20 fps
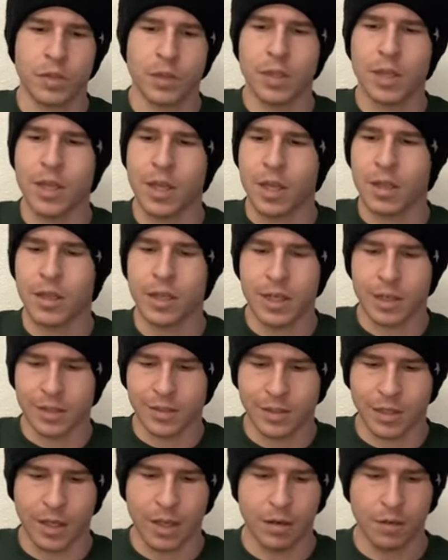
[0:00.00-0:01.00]
Yeah,
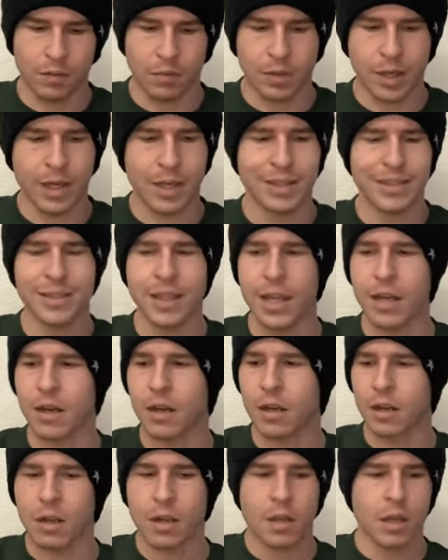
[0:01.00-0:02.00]
like I
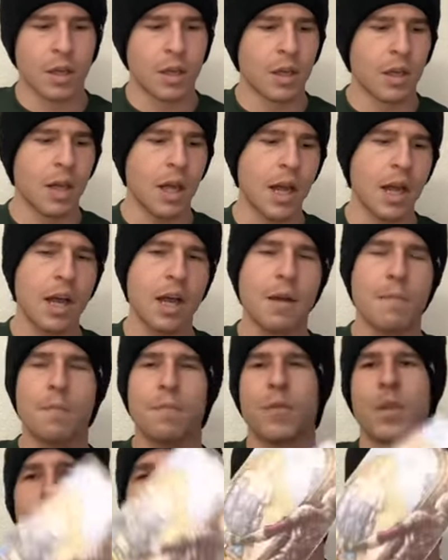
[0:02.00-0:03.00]
said.
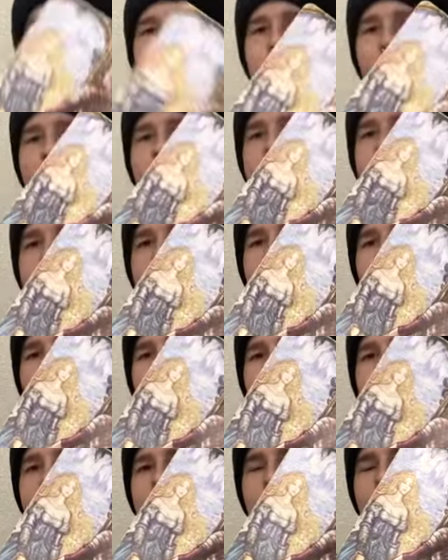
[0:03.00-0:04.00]
And there's the
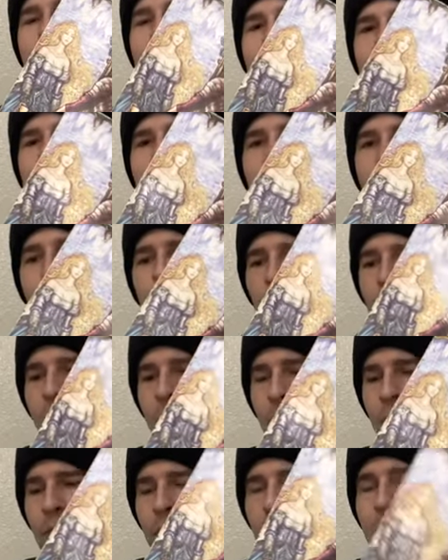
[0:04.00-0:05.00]
financial connection.
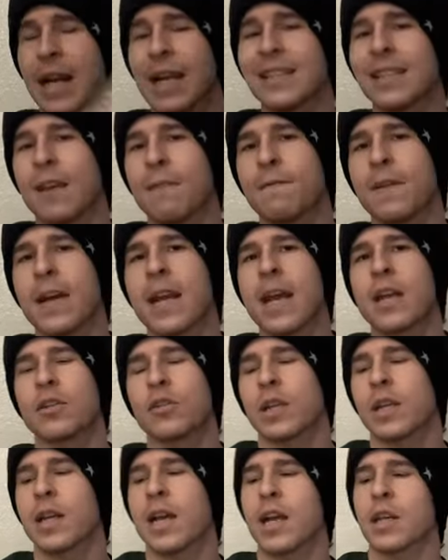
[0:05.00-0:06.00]
And I say
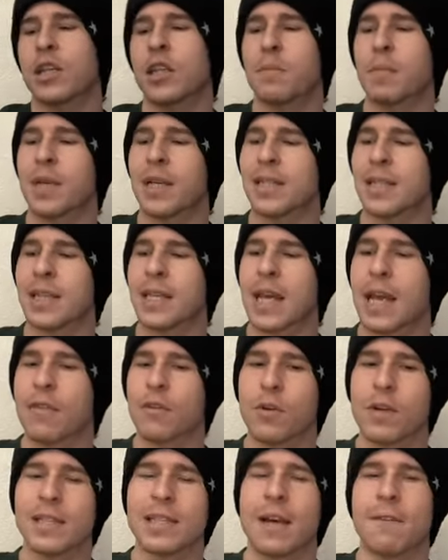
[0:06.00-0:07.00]
financial connection because, again,
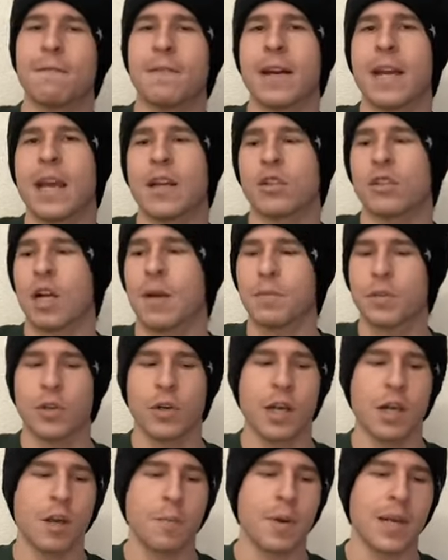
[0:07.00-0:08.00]
there is that financial
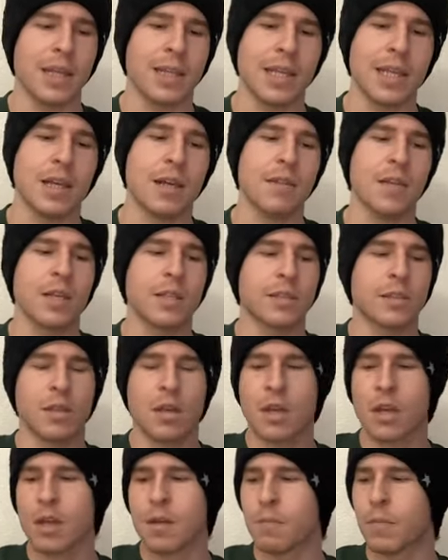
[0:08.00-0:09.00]
opportunity opening at the end of this.
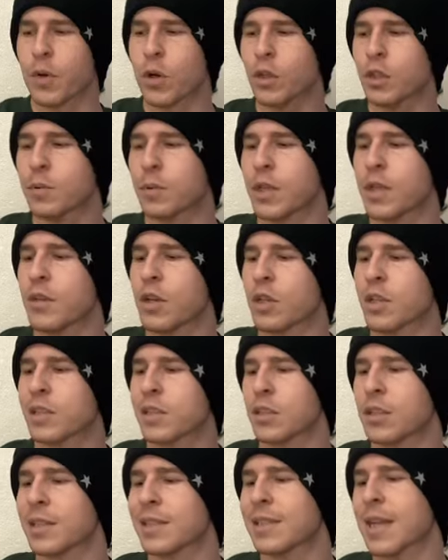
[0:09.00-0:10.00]
But ultimately, they're
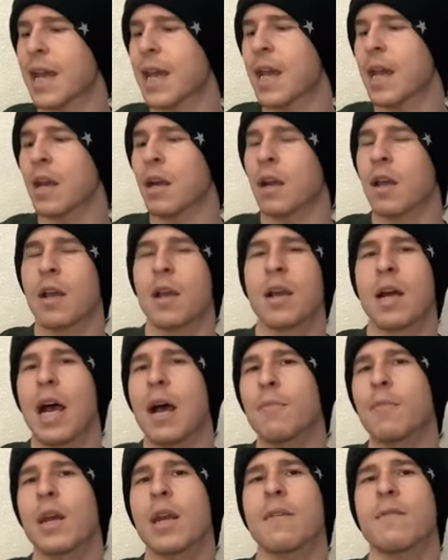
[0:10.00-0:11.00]
still saying,
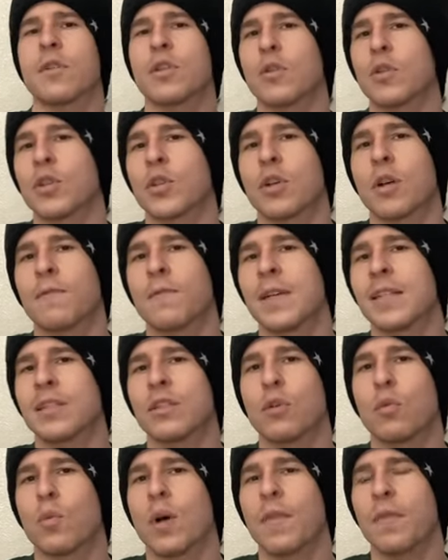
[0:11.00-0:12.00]
I'm not even too sure if I
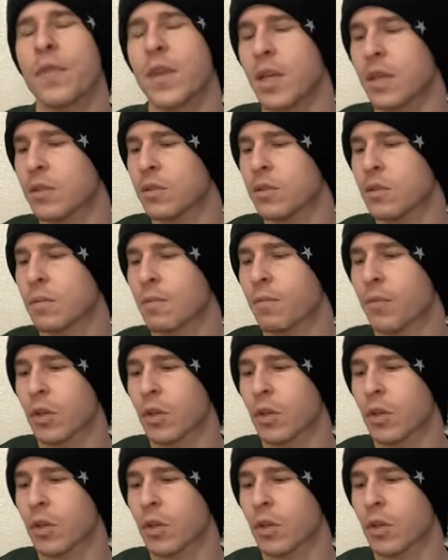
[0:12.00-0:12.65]
still want this.